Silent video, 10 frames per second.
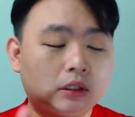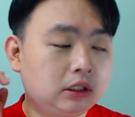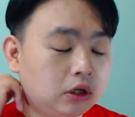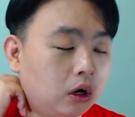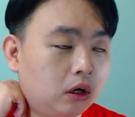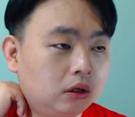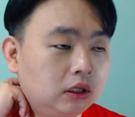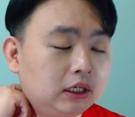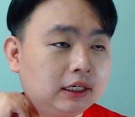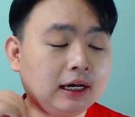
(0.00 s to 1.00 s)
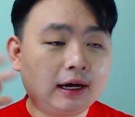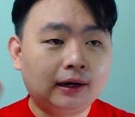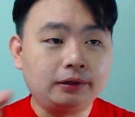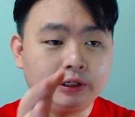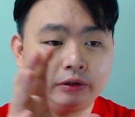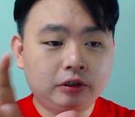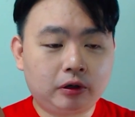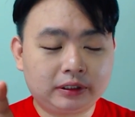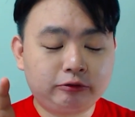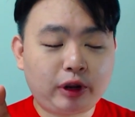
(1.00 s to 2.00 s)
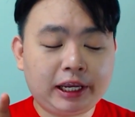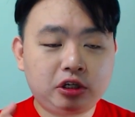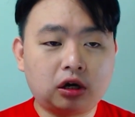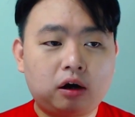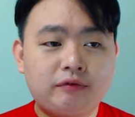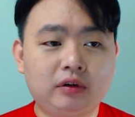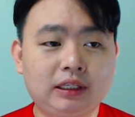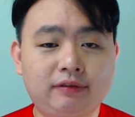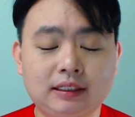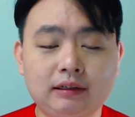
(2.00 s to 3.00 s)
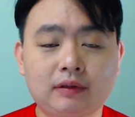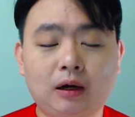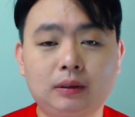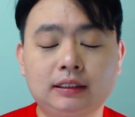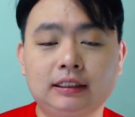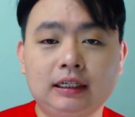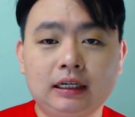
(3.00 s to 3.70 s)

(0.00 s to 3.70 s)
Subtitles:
your range of your defensive towers,